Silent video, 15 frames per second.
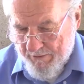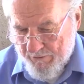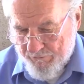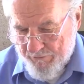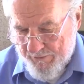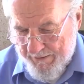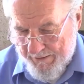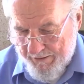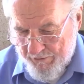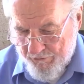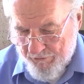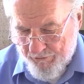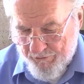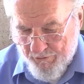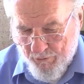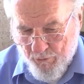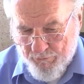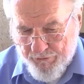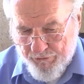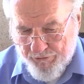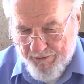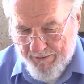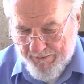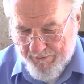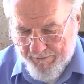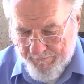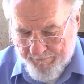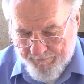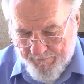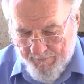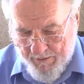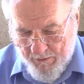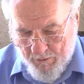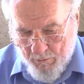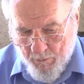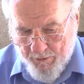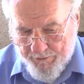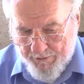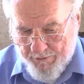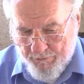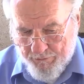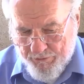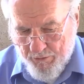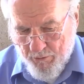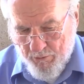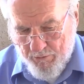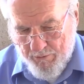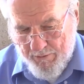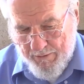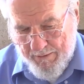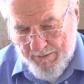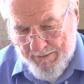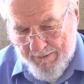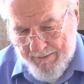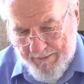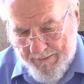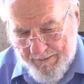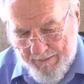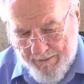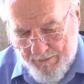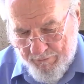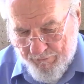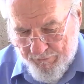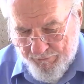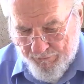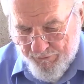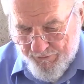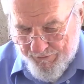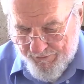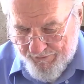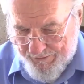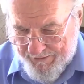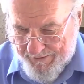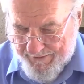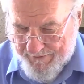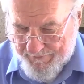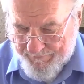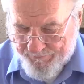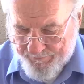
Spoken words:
country that he's overseeing, where the control of the